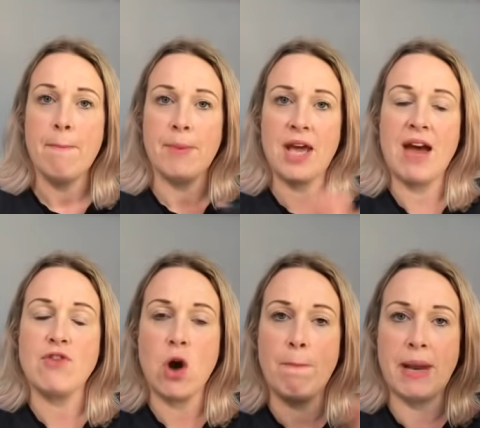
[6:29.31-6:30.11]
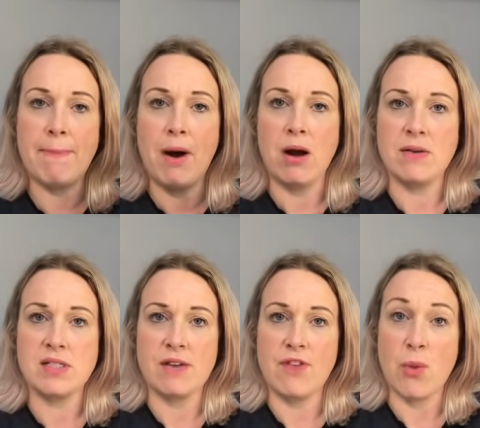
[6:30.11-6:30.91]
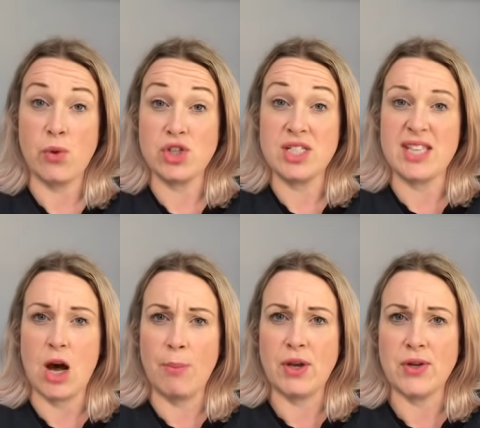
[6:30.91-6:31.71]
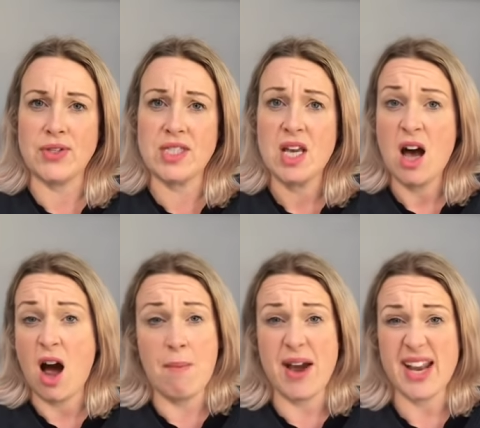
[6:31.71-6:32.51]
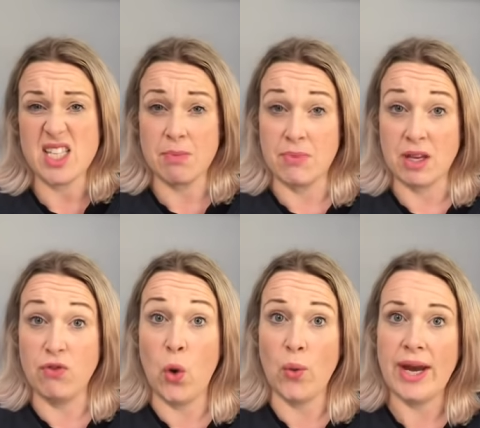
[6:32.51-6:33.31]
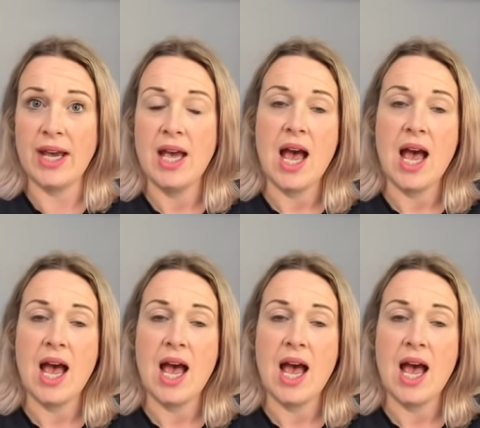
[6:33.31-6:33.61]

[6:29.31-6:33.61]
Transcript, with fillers: but I have got a big pile of stuff that I want to sell because I might get something for it